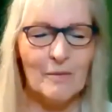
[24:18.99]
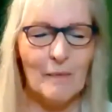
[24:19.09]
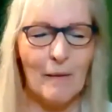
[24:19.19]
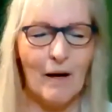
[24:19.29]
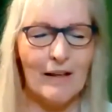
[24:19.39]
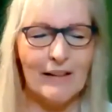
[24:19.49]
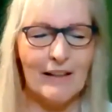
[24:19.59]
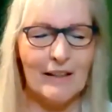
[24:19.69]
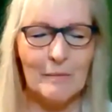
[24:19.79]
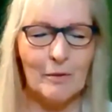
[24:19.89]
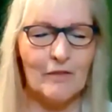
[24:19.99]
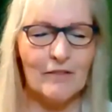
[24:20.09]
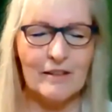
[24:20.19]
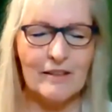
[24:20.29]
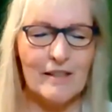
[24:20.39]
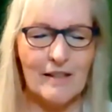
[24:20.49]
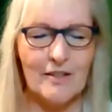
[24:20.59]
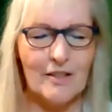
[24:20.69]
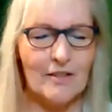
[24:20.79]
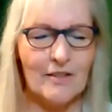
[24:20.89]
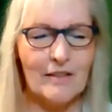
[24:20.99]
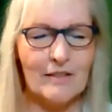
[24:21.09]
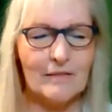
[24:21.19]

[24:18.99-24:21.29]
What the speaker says: to my body. I am perfectly centered.